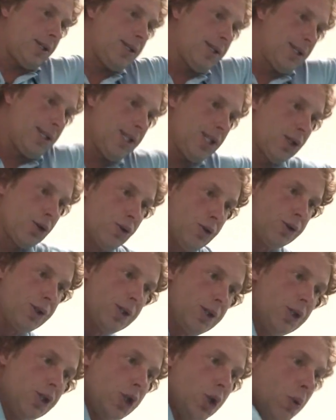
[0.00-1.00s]
is this
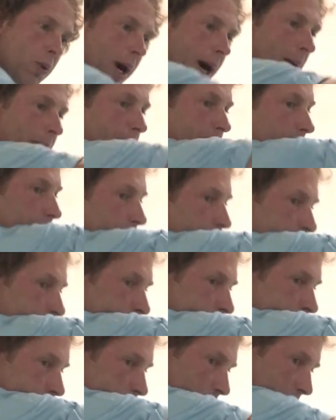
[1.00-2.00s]
loosens you up,
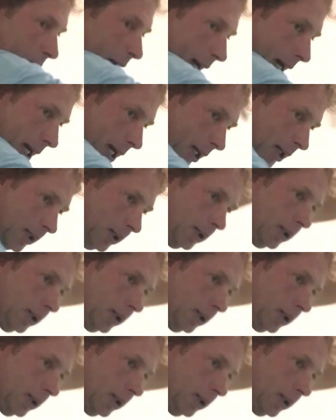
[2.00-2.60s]
okay?